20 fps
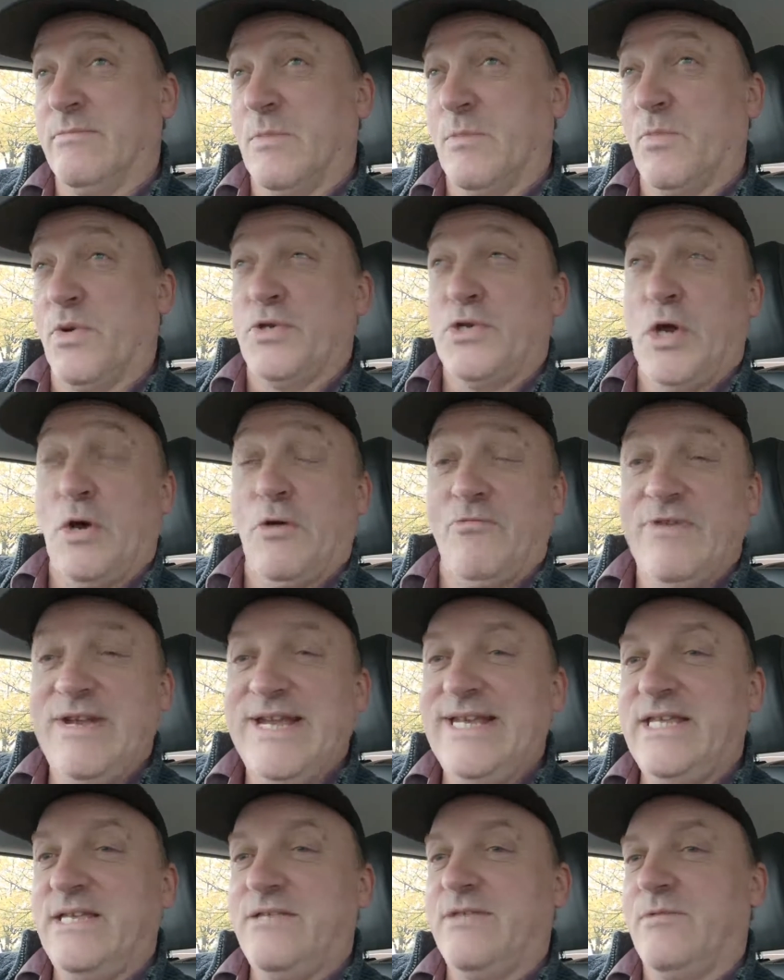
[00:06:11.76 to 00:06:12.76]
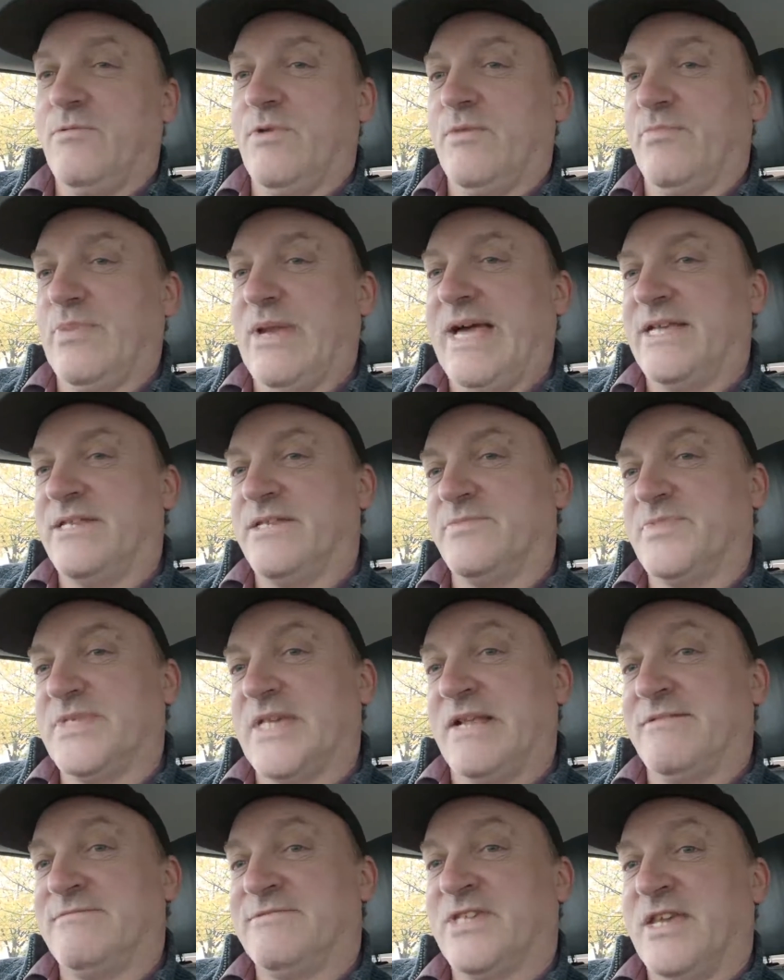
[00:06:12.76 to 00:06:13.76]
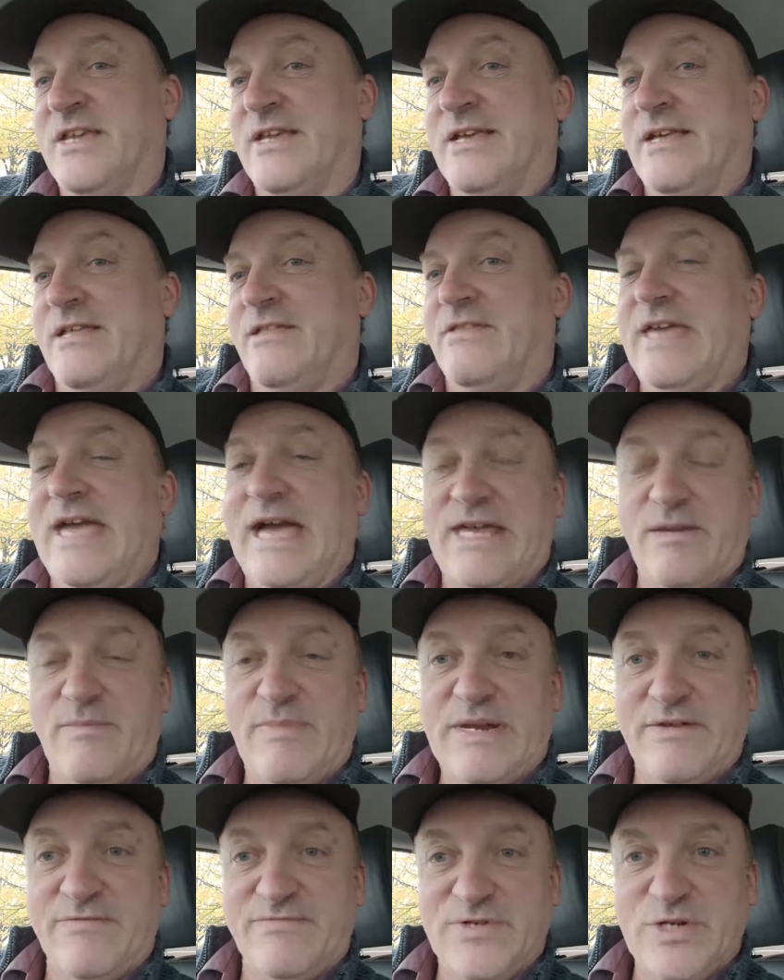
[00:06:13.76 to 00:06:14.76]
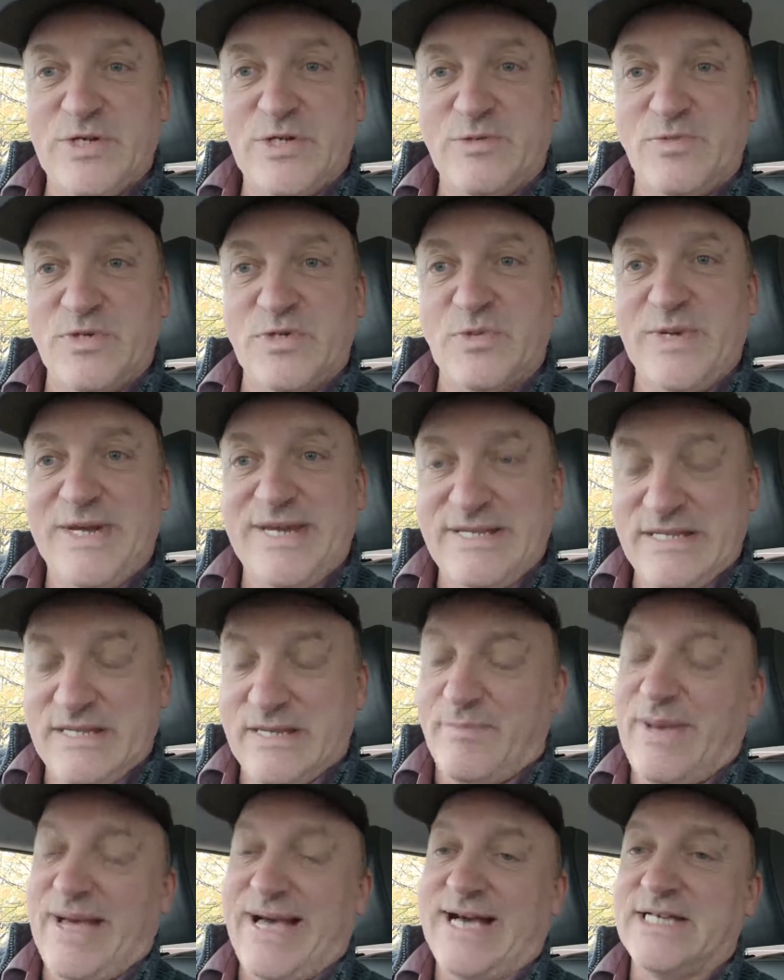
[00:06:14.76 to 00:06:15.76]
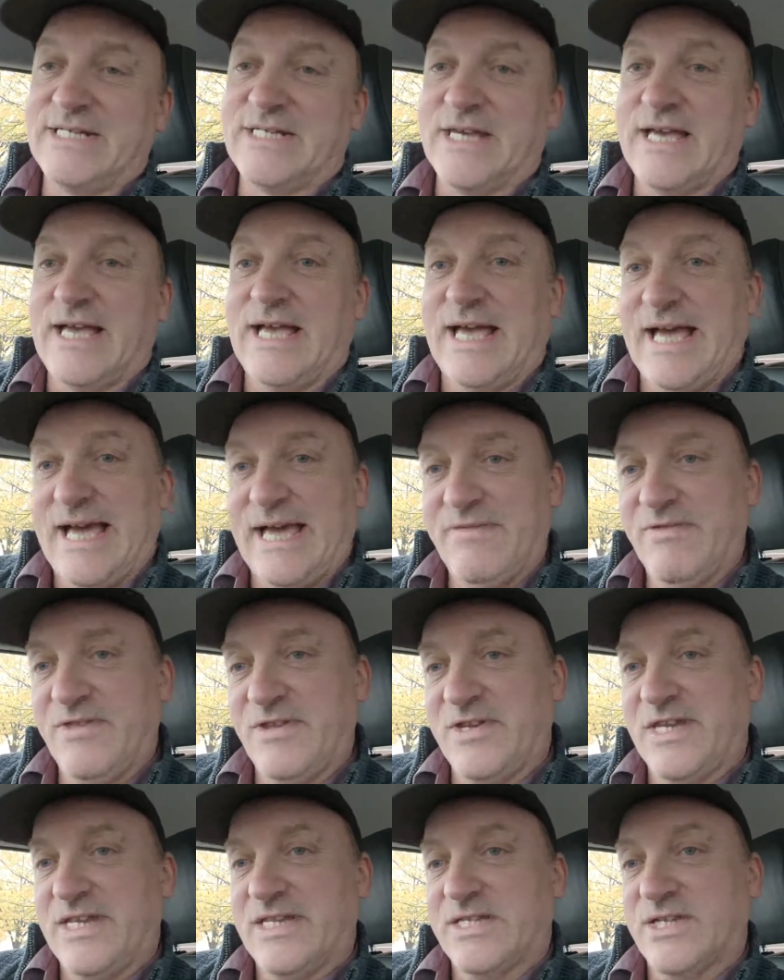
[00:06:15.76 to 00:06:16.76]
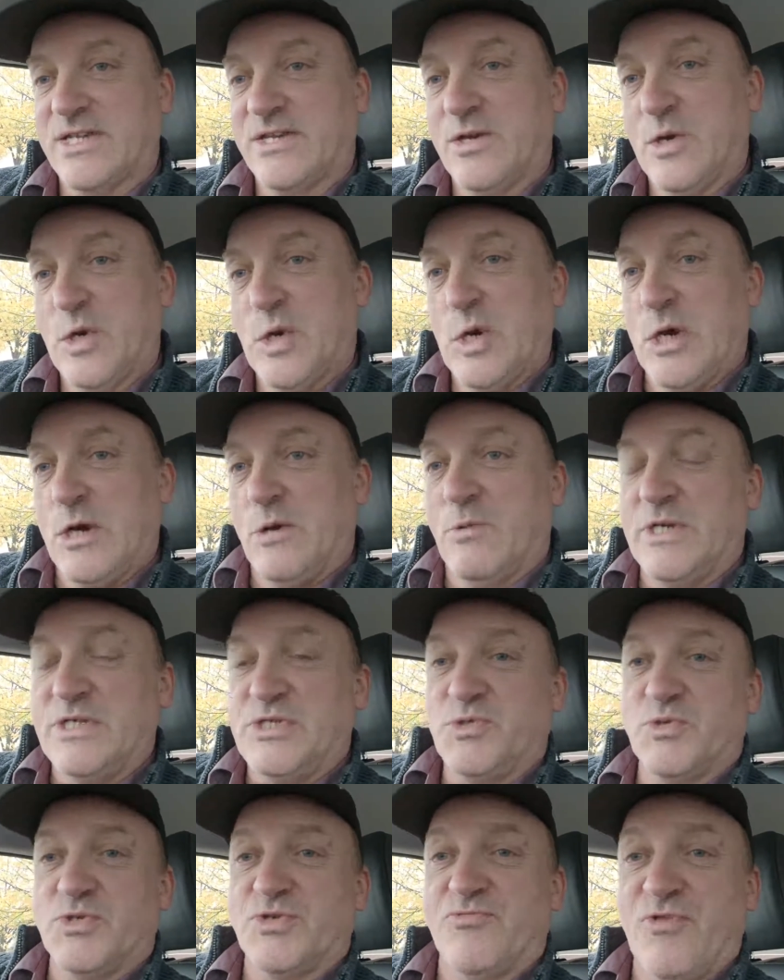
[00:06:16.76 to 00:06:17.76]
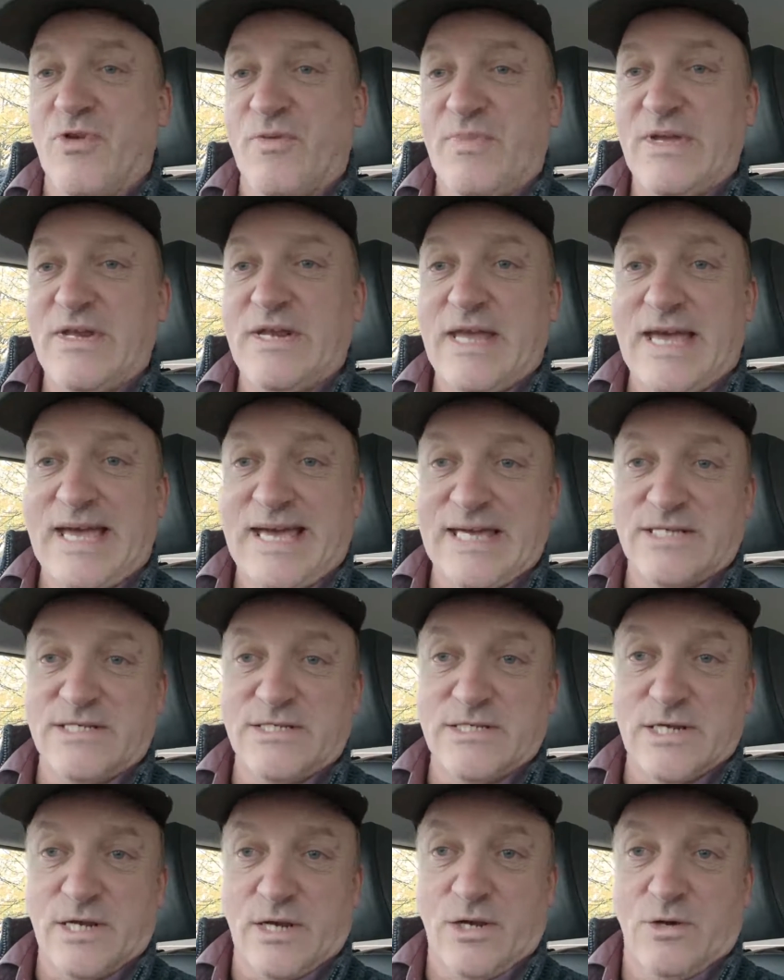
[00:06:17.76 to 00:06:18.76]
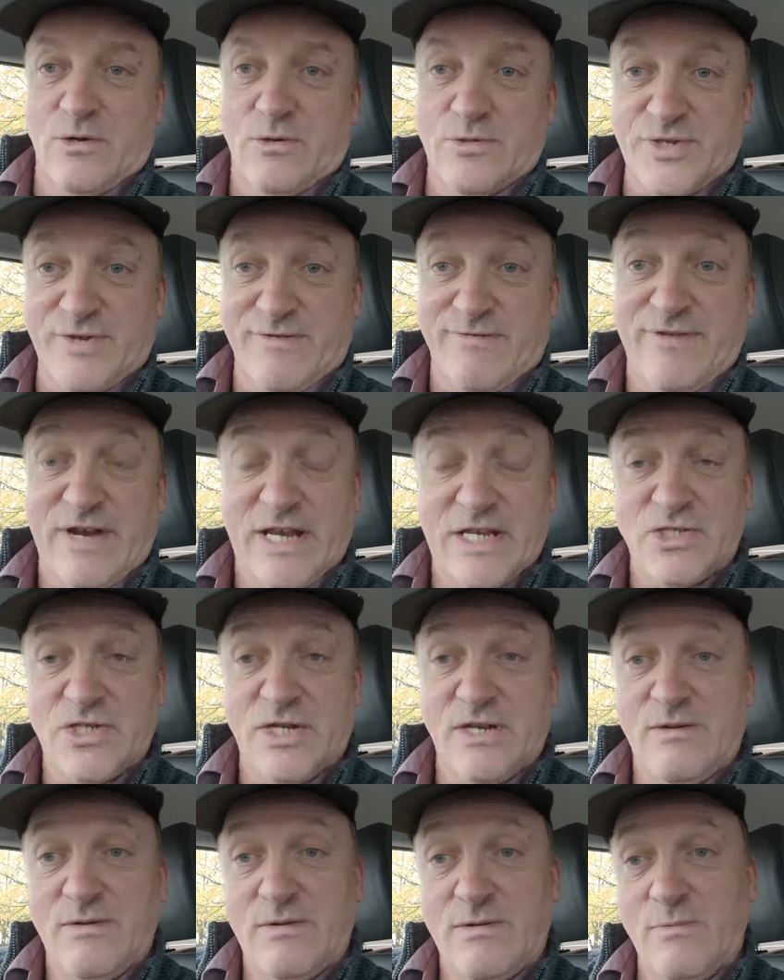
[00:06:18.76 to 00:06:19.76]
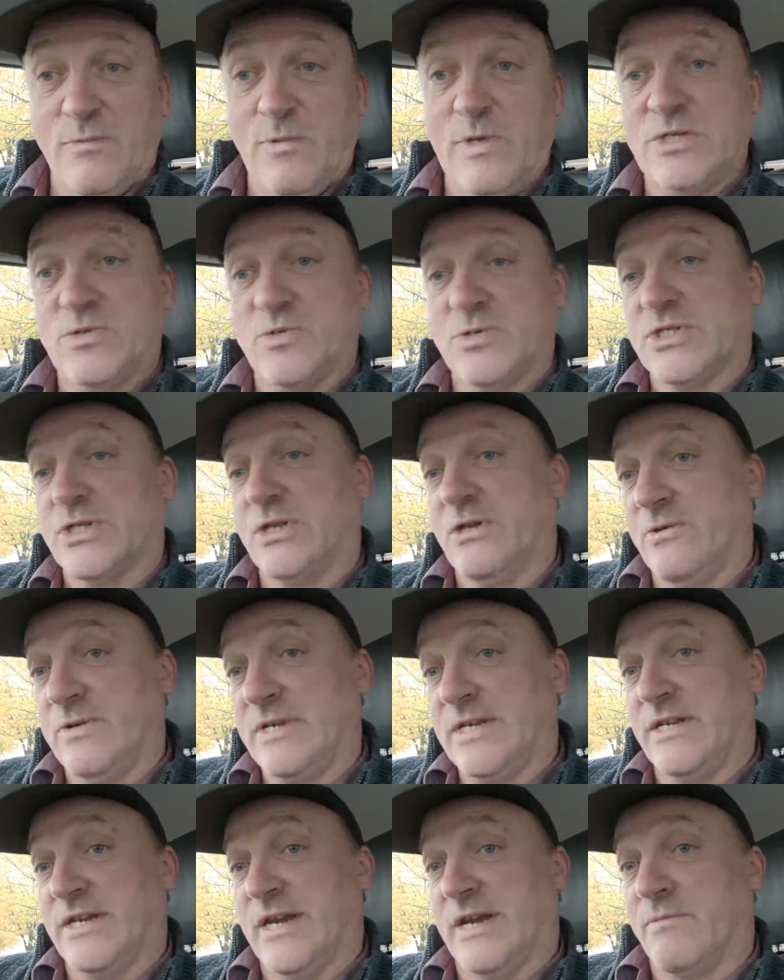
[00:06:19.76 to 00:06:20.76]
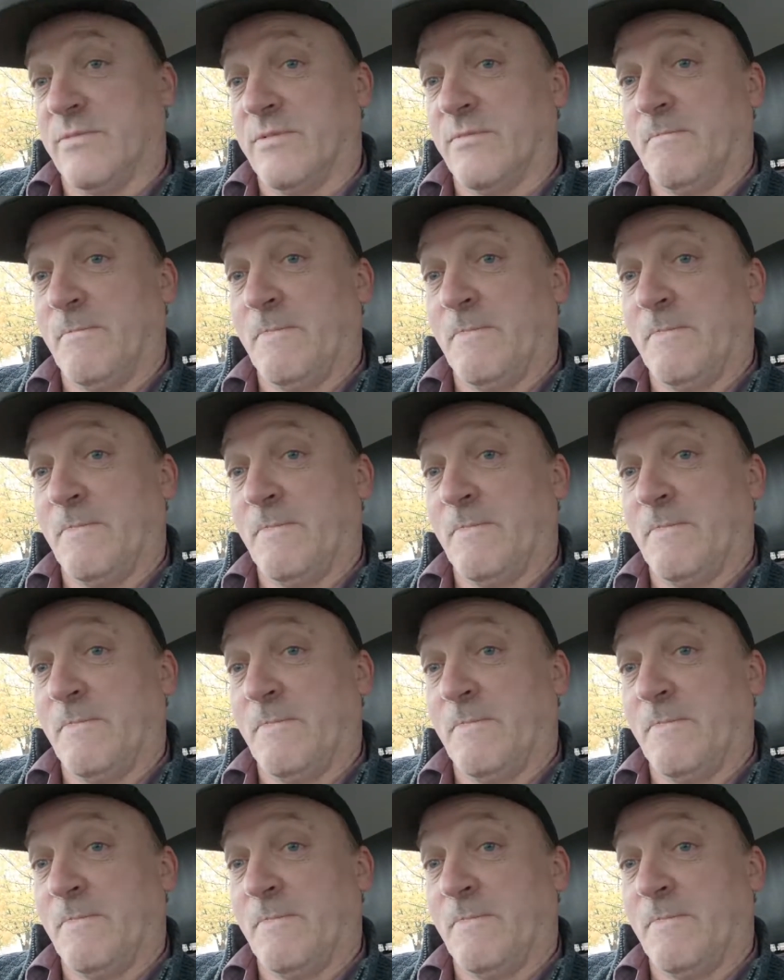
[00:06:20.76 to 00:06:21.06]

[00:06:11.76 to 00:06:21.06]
But not really, they were applying themselves. They had a bit of dirt between the pad and the disc, which was rubbing and causing friction, which was slowing you down.